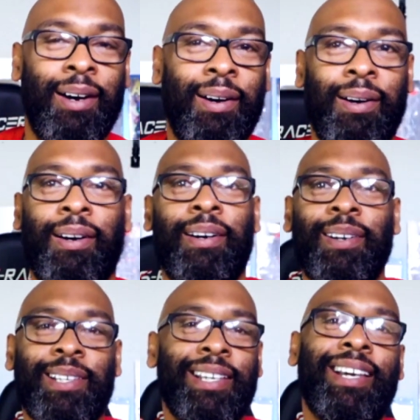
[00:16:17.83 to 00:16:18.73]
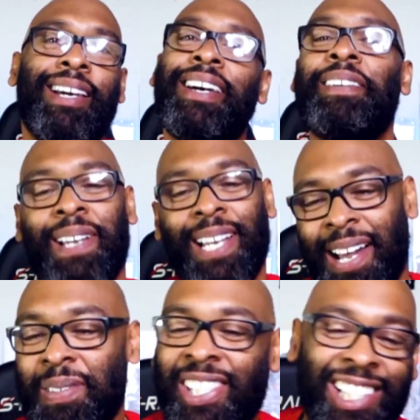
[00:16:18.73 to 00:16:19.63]
Oh yeah, man, that
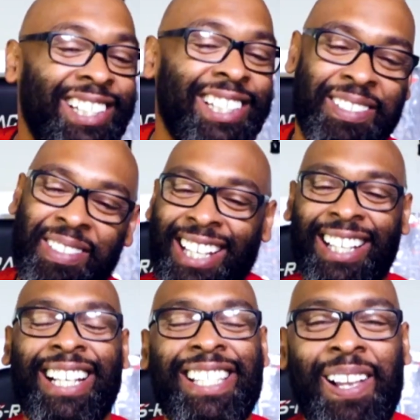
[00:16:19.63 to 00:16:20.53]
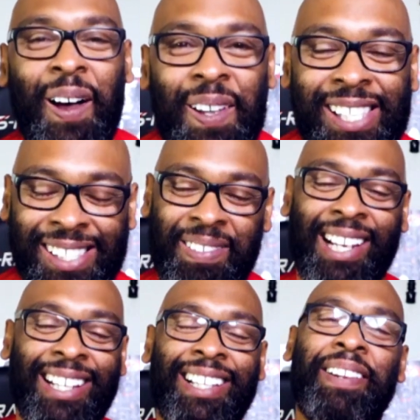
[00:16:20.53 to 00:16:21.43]
was good, man. That's awesome. I
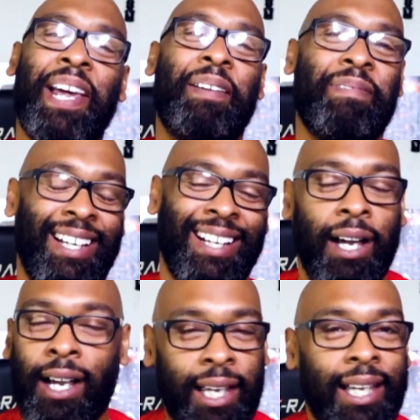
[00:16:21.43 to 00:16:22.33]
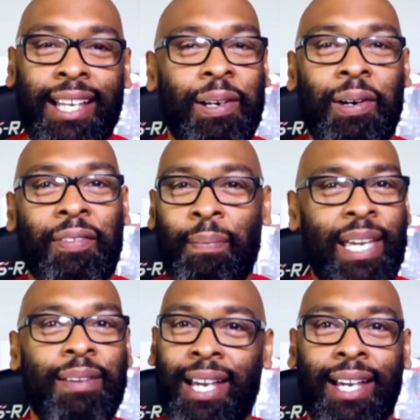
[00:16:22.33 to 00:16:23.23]
love that, man. Again, though, if I'm
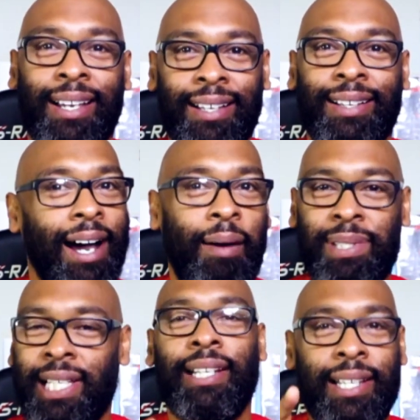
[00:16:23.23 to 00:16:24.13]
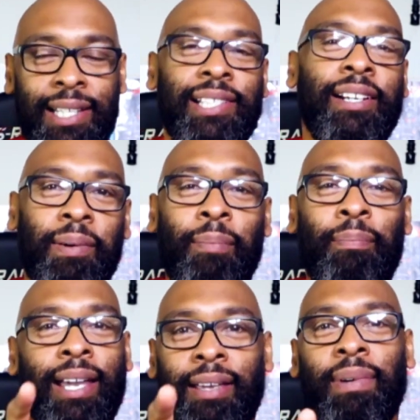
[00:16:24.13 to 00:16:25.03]
He-Man, I'm telling each and everyone. I
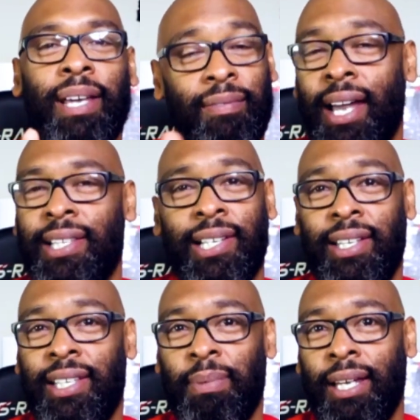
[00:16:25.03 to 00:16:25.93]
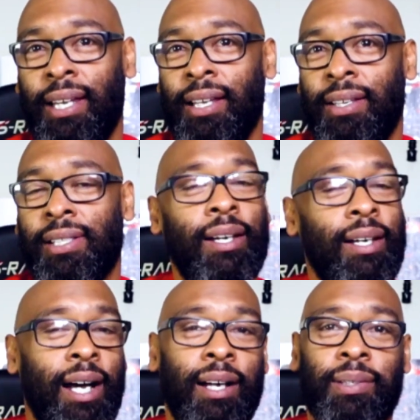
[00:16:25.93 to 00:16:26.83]
might email. If I had y'all emails,
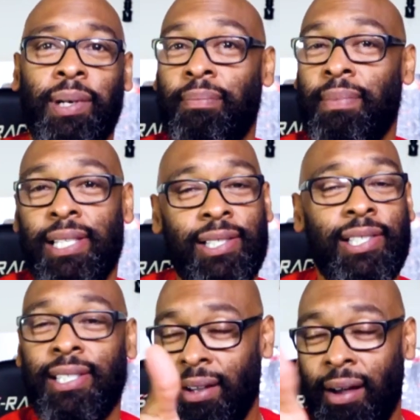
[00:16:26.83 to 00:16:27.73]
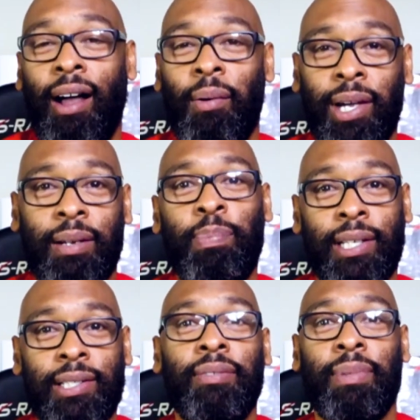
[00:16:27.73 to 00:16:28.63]
direct messages, y'all will get a
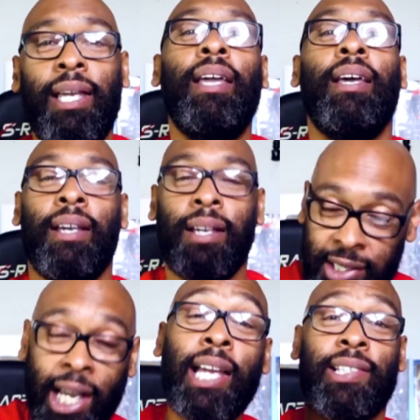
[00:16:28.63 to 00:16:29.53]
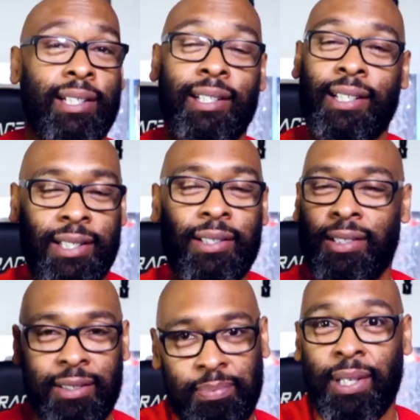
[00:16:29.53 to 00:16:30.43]
picture of me changing. It'll
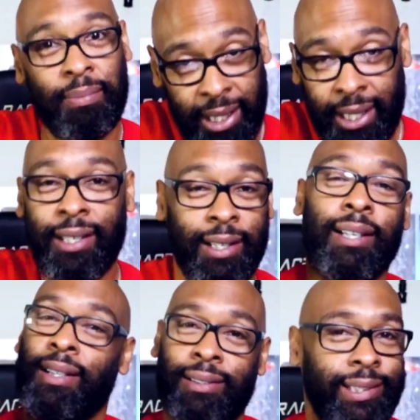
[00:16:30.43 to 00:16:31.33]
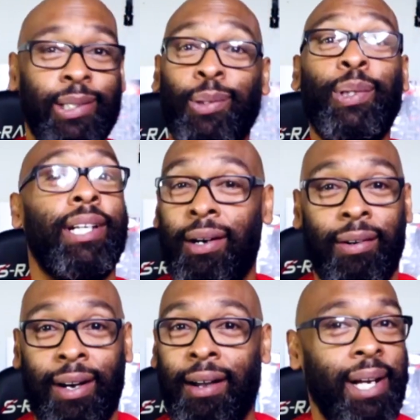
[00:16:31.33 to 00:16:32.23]
just be me. Yeah, you would know.
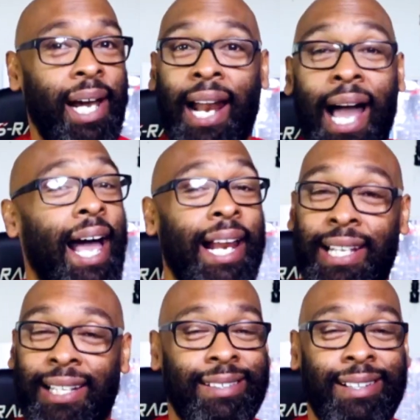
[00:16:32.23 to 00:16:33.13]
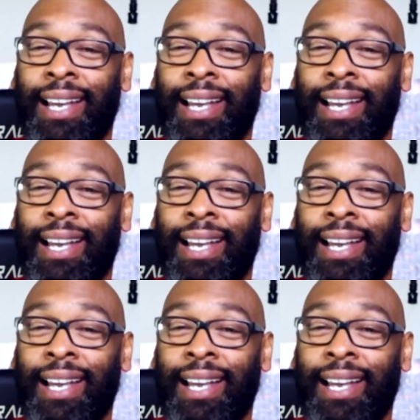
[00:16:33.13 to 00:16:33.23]
I'm not hiding it at